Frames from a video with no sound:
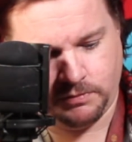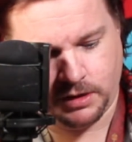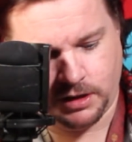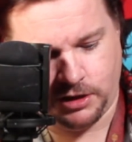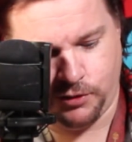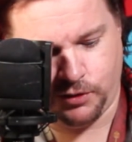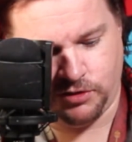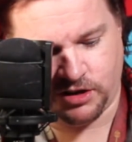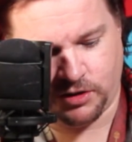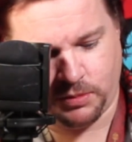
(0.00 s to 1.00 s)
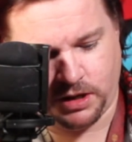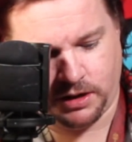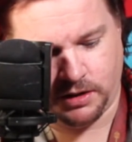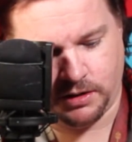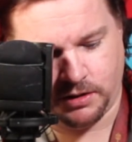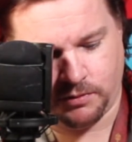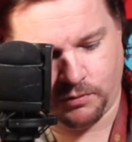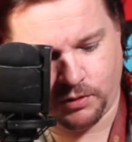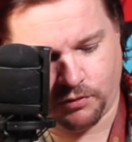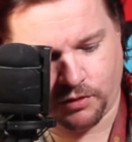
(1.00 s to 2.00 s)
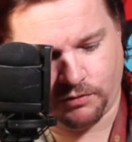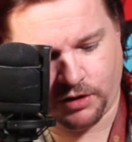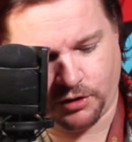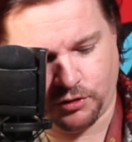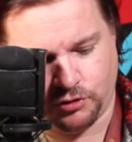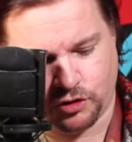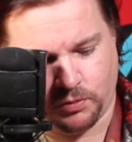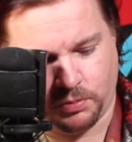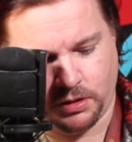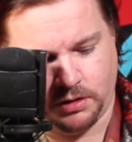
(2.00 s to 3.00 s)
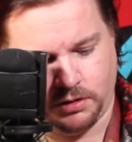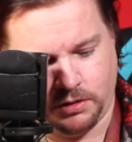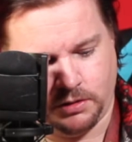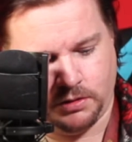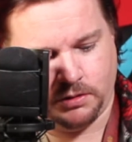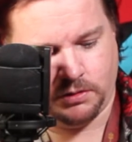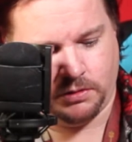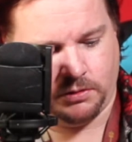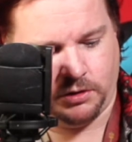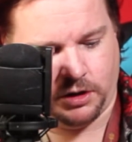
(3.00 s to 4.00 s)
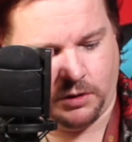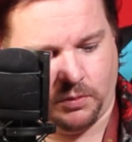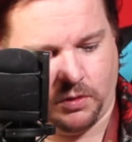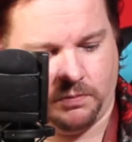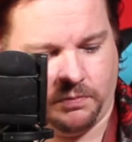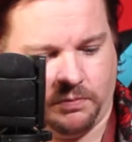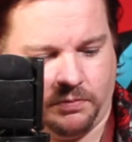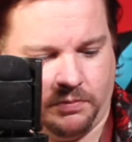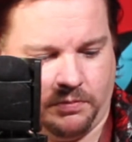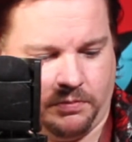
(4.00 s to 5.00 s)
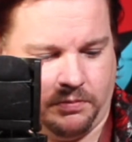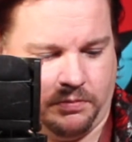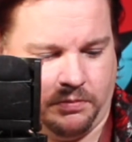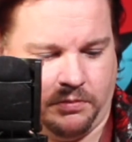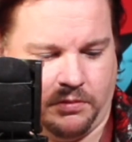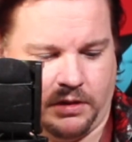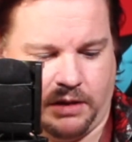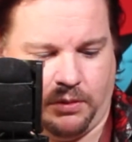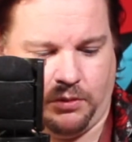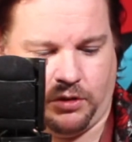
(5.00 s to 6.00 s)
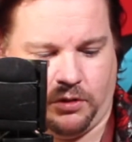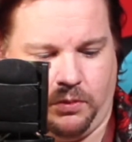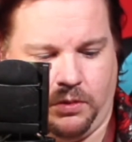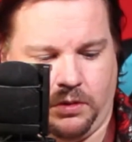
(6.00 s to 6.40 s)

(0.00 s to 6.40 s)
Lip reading: And you can tell me whether I've done a good job. You know what? That will do.